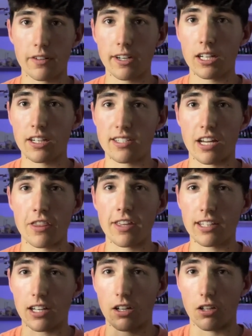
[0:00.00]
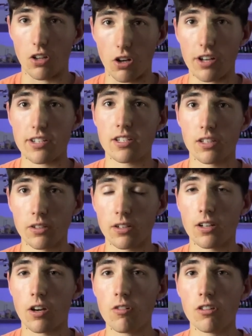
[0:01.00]
because I think a gloss clear
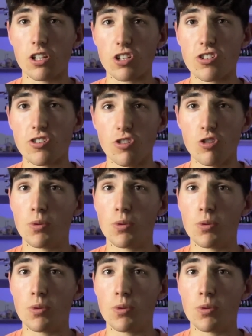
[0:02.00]
coat looks super